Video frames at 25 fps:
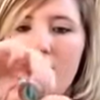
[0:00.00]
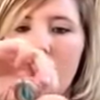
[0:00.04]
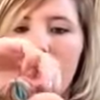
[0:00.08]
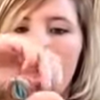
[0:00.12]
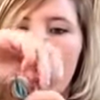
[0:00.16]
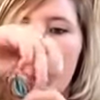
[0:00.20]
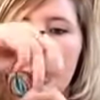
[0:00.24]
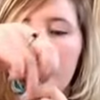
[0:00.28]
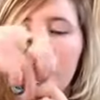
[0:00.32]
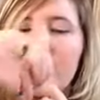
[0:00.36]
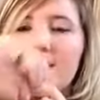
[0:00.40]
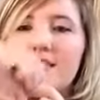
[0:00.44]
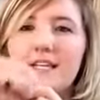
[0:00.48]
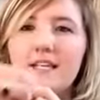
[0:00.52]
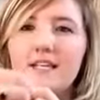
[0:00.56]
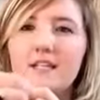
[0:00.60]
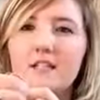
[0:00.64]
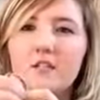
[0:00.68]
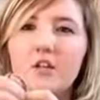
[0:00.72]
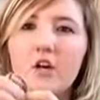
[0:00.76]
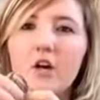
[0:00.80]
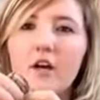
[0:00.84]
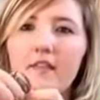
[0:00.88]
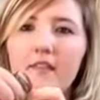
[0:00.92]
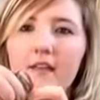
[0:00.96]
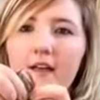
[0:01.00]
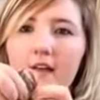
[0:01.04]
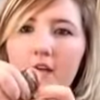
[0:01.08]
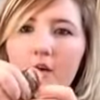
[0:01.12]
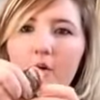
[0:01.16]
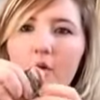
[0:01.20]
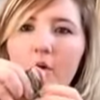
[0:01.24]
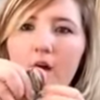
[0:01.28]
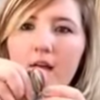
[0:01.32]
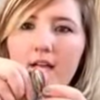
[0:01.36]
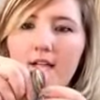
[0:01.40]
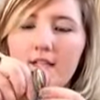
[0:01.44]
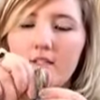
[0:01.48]
And I'd say tie that
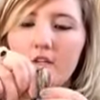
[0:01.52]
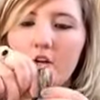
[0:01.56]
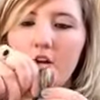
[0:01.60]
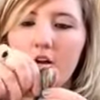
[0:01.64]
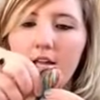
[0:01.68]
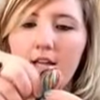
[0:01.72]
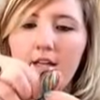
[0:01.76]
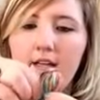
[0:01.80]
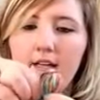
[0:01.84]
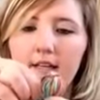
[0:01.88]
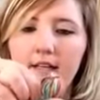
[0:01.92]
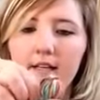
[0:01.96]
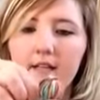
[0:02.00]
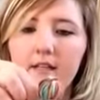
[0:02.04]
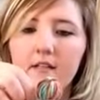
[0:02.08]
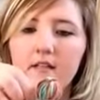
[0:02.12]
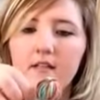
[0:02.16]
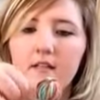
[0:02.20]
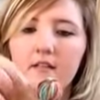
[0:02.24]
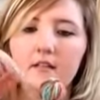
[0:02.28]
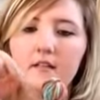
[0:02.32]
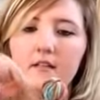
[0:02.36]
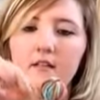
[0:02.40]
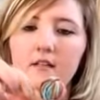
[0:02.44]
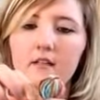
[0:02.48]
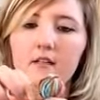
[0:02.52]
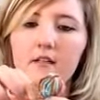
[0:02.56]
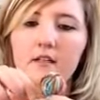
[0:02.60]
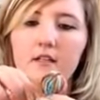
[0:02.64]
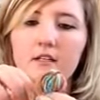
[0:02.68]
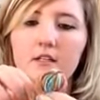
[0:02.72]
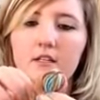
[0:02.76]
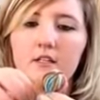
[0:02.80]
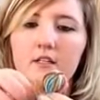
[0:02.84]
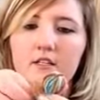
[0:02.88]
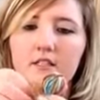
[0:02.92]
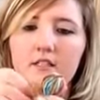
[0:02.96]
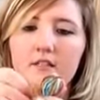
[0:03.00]
quite tightly,
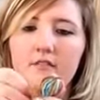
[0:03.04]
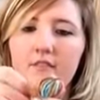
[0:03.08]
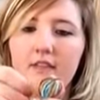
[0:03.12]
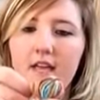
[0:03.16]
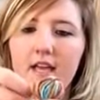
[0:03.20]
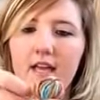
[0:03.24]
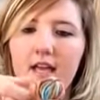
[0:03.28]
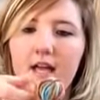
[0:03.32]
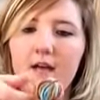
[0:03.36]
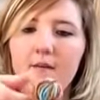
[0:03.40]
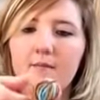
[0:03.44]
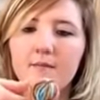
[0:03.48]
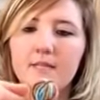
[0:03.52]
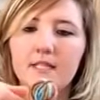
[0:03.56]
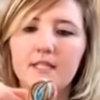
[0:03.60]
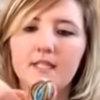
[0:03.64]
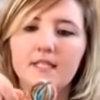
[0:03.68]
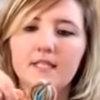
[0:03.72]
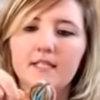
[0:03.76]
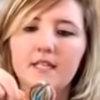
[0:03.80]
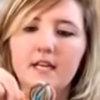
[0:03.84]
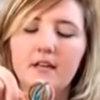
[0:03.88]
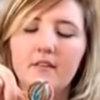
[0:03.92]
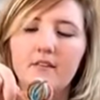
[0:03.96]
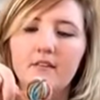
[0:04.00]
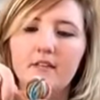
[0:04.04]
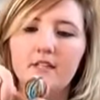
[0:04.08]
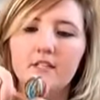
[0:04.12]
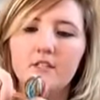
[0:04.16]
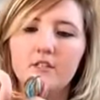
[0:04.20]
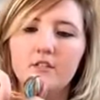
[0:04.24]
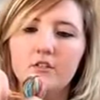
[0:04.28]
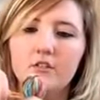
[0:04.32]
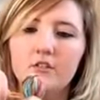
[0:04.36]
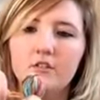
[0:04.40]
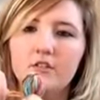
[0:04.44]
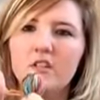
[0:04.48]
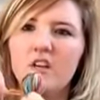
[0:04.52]
because if that comes undone, then it's
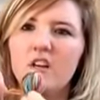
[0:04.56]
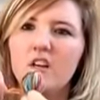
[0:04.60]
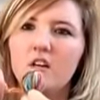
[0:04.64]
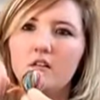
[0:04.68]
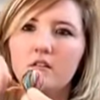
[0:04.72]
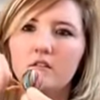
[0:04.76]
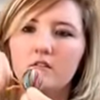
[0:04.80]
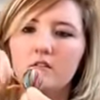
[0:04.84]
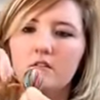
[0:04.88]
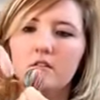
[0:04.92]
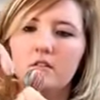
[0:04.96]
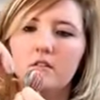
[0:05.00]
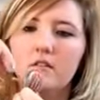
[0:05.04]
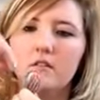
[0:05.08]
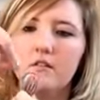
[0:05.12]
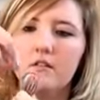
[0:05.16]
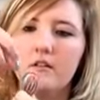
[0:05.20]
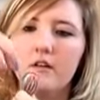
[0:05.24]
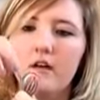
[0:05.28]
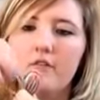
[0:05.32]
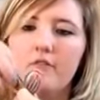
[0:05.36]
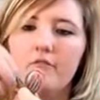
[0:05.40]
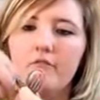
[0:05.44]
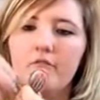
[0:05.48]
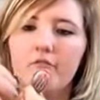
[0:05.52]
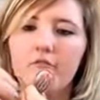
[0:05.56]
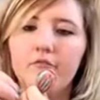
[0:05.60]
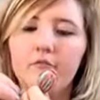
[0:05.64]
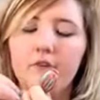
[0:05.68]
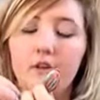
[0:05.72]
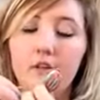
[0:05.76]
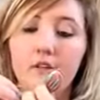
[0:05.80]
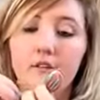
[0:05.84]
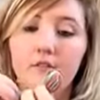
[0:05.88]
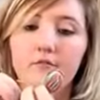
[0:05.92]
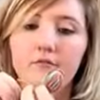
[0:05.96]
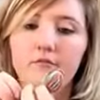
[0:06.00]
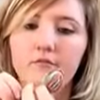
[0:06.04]
going to start to
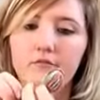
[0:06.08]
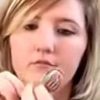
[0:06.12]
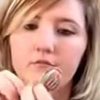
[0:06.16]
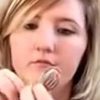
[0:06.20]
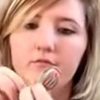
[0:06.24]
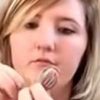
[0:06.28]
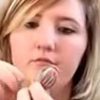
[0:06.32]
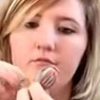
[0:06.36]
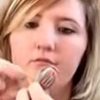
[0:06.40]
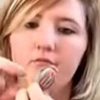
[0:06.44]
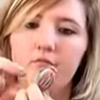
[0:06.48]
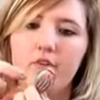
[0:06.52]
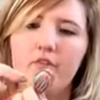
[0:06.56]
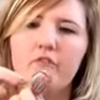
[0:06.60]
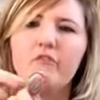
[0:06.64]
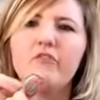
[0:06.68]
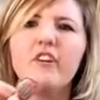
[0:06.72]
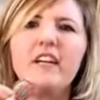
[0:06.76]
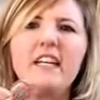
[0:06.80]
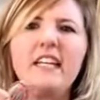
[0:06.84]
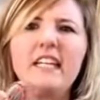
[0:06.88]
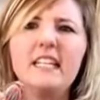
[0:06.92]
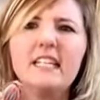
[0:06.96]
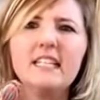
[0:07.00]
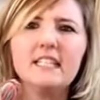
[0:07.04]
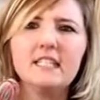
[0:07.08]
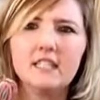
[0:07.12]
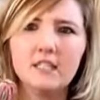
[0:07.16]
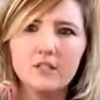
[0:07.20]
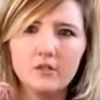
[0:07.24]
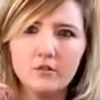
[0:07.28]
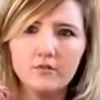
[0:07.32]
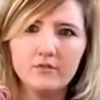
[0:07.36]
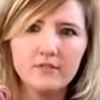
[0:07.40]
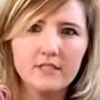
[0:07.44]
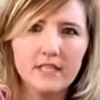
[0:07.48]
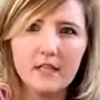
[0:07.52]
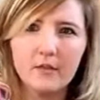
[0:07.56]
unfriddle
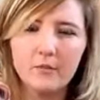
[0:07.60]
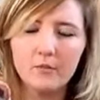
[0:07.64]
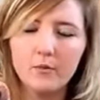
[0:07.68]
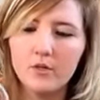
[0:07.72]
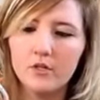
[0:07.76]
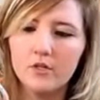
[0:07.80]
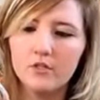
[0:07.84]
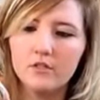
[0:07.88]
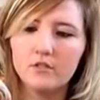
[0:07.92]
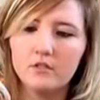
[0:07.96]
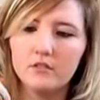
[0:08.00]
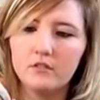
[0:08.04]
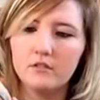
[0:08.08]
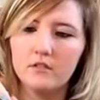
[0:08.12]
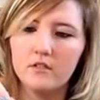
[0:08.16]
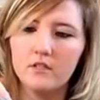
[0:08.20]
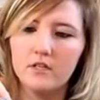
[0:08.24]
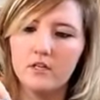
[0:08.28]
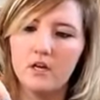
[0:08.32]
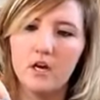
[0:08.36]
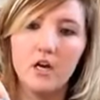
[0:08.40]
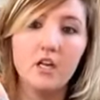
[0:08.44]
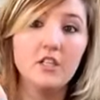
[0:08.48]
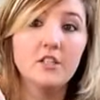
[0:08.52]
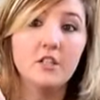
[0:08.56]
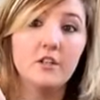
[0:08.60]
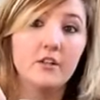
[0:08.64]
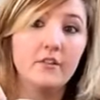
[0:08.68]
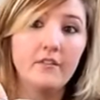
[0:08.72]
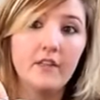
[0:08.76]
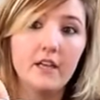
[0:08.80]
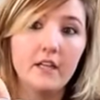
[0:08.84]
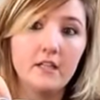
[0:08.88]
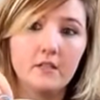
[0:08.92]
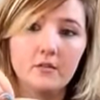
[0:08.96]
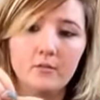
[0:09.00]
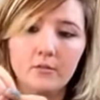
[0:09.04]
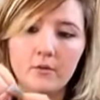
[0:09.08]
itself. Is that the word? I don't know if
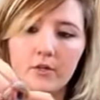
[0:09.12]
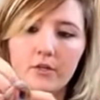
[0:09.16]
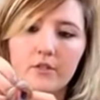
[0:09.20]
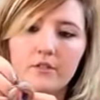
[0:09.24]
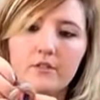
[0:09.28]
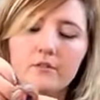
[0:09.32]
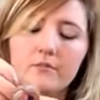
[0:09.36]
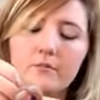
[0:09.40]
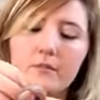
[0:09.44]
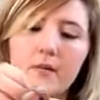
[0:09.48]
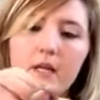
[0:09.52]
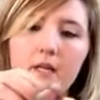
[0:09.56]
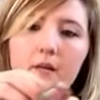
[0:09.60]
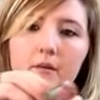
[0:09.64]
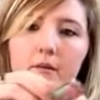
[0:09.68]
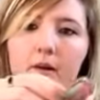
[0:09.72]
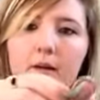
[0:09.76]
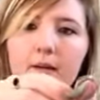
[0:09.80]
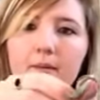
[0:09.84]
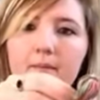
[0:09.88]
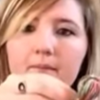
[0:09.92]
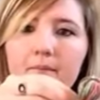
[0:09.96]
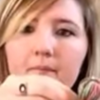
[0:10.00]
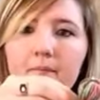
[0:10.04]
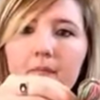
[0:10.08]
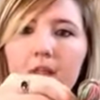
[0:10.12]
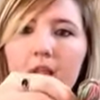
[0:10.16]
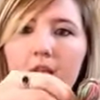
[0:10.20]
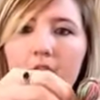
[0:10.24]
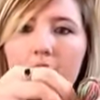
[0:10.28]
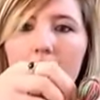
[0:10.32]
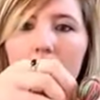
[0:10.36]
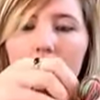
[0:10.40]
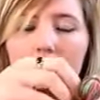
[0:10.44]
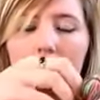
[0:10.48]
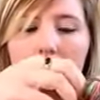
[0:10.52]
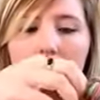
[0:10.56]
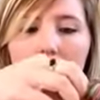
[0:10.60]
that's a word, but anyway.
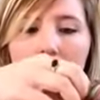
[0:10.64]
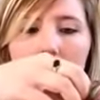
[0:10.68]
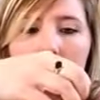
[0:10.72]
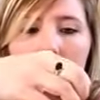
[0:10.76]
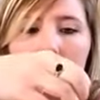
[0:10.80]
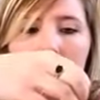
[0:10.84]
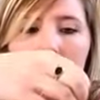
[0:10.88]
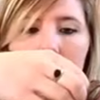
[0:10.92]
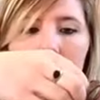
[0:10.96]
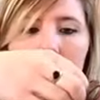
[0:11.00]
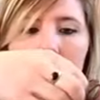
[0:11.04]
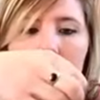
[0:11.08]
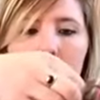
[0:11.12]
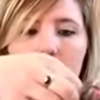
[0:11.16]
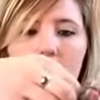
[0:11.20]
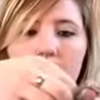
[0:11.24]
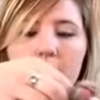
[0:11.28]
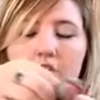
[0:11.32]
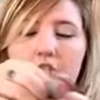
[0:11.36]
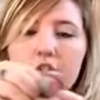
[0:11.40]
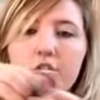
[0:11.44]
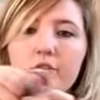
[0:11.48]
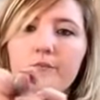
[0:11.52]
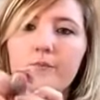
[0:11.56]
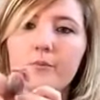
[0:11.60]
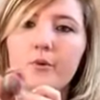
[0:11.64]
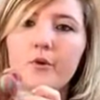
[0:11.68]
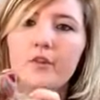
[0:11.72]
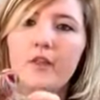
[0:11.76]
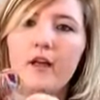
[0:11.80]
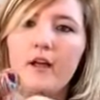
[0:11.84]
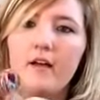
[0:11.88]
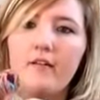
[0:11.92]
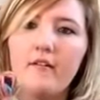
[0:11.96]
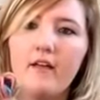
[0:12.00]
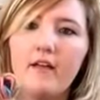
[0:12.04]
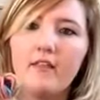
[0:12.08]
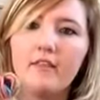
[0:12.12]
So once you've put
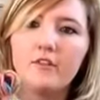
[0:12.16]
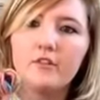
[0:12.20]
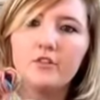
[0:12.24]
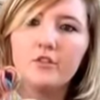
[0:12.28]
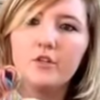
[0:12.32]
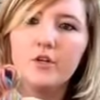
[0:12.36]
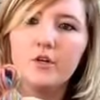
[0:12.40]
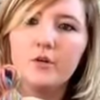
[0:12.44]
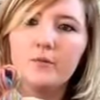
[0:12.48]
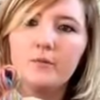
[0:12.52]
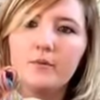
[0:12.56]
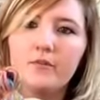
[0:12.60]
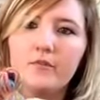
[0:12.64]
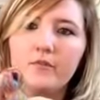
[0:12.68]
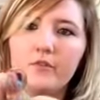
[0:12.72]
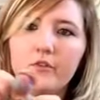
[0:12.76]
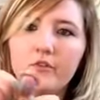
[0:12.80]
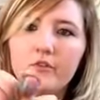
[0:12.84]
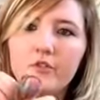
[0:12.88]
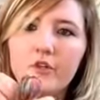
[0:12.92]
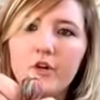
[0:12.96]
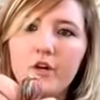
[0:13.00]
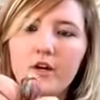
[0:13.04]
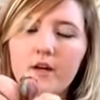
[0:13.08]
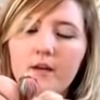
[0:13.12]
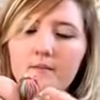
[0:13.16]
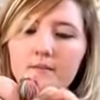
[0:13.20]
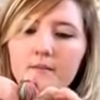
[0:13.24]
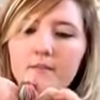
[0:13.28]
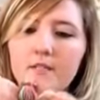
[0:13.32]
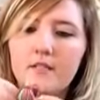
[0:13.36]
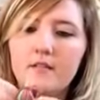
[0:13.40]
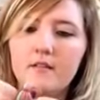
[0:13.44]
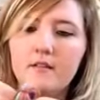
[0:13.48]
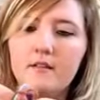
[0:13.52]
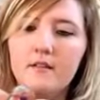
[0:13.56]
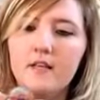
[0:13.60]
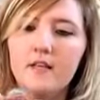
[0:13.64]
that around the top a few times,
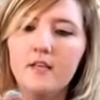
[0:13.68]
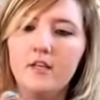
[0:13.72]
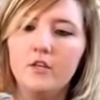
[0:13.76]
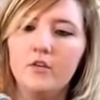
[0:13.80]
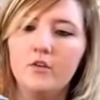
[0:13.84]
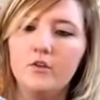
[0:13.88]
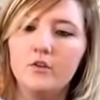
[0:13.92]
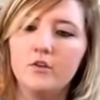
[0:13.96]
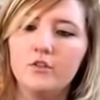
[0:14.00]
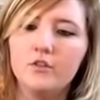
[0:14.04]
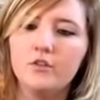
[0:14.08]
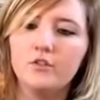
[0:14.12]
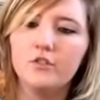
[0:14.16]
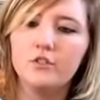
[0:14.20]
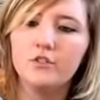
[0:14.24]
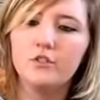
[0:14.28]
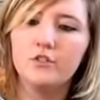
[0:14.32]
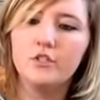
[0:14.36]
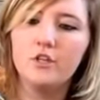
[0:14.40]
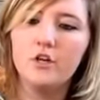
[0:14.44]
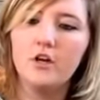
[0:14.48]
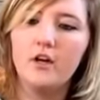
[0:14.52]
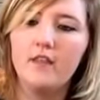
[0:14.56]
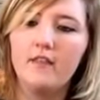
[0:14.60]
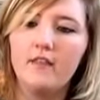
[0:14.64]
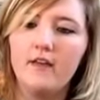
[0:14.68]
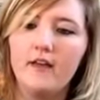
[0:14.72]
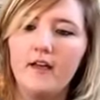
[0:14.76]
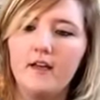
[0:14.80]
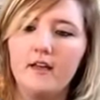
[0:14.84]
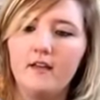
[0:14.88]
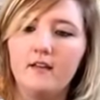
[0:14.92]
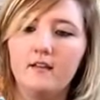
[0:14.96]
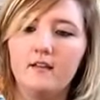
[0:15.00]
then you can just tie that